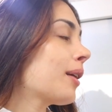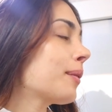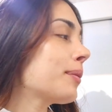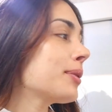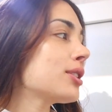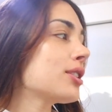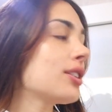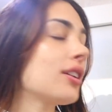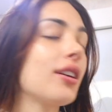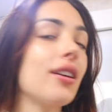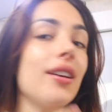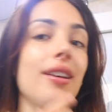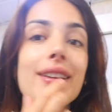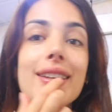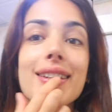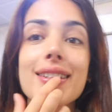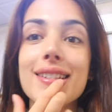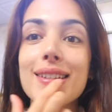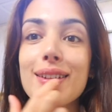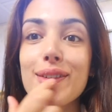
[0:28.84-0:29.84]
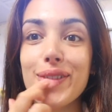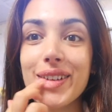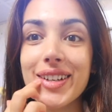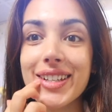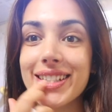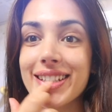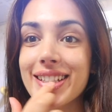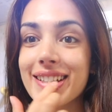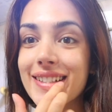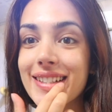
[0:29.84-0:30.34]
Happy July. It's the
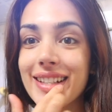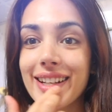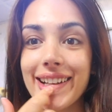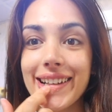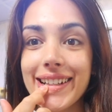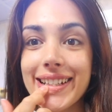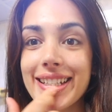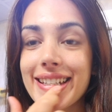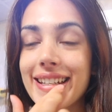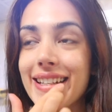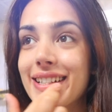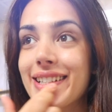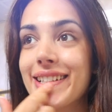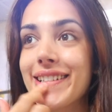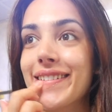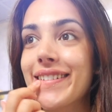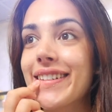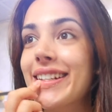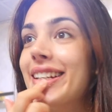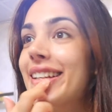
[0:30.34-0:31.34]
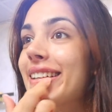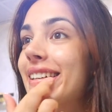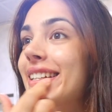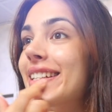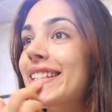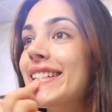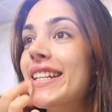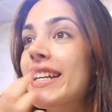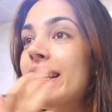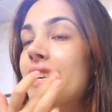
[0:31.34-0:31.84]
1st of July today, just
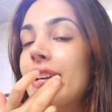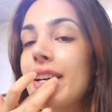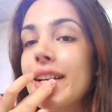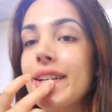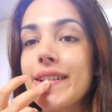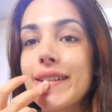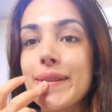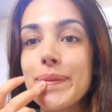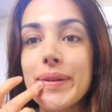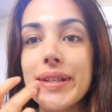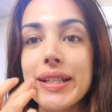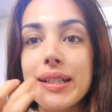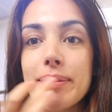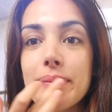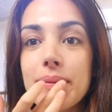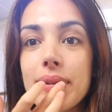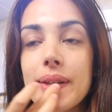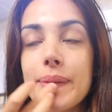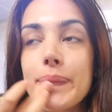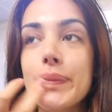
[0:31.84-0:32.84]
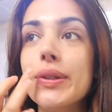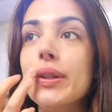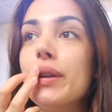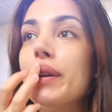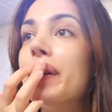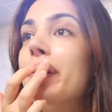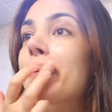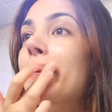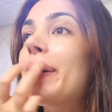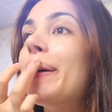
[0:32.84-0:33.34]
realised. Just putting some lip
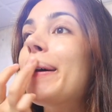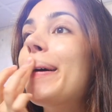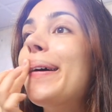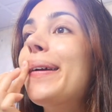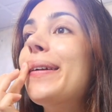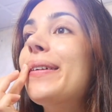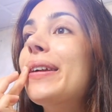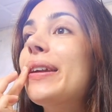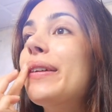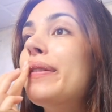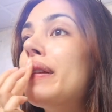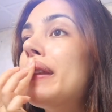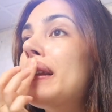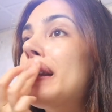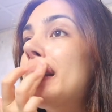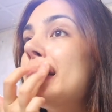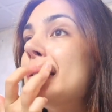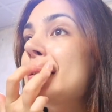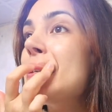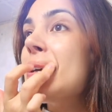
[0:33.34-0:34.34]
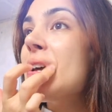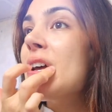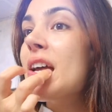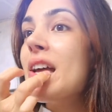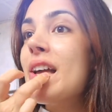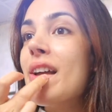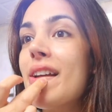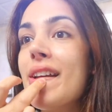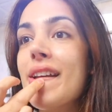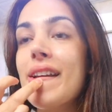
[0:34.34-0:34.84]
scrub on, ready for the
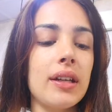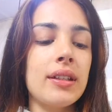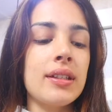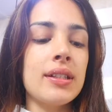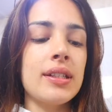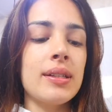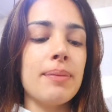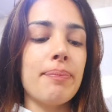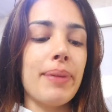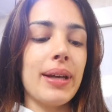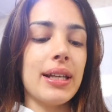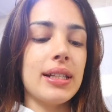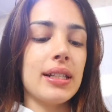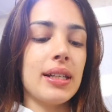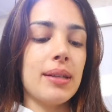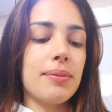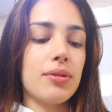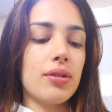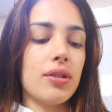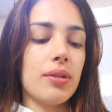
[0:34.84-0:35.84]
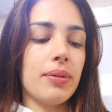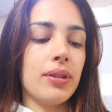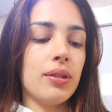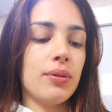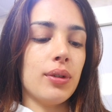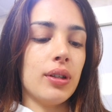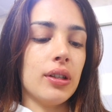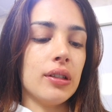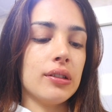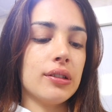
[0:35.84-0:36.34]
day. This is the best lip scrub in the
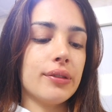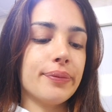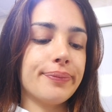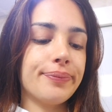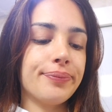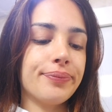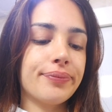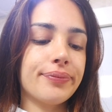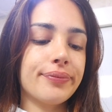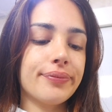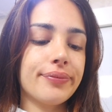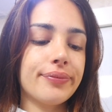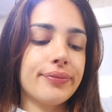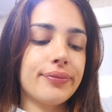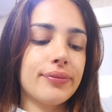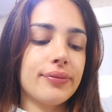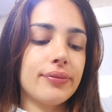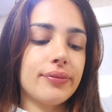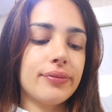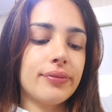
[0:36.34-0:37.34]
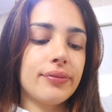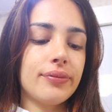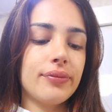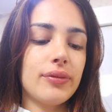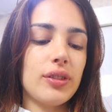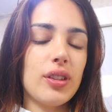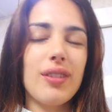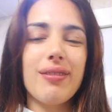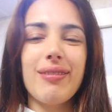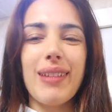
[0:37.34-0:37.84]
world.
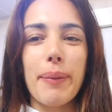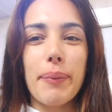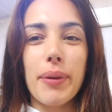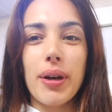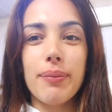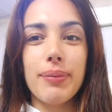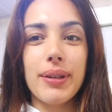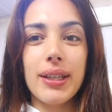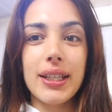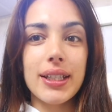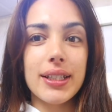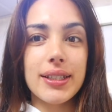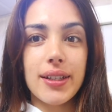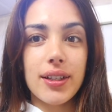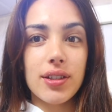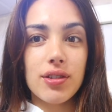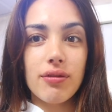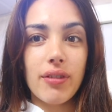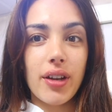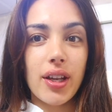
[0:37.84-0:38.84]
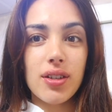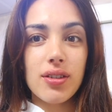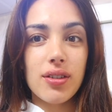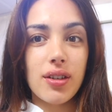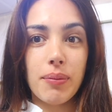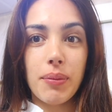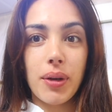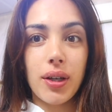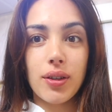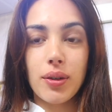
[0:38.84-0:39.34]
That might be an exaggeration,
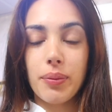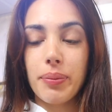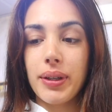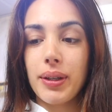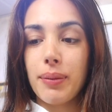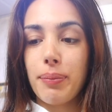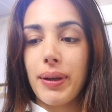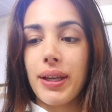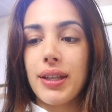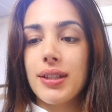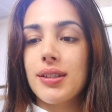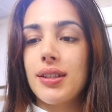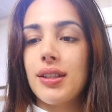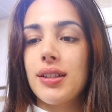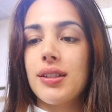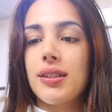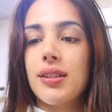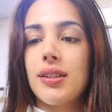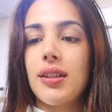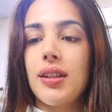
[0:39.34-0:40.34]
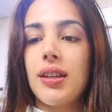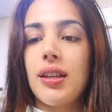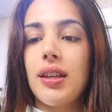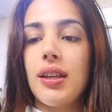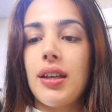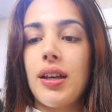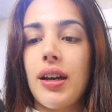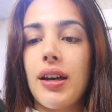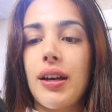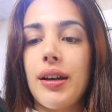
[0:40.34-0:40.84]
it might not be the best. It's
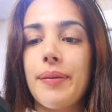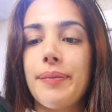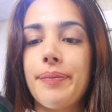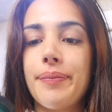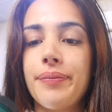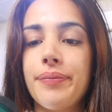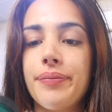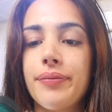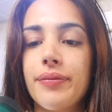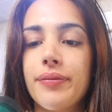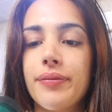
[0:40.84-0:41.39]
the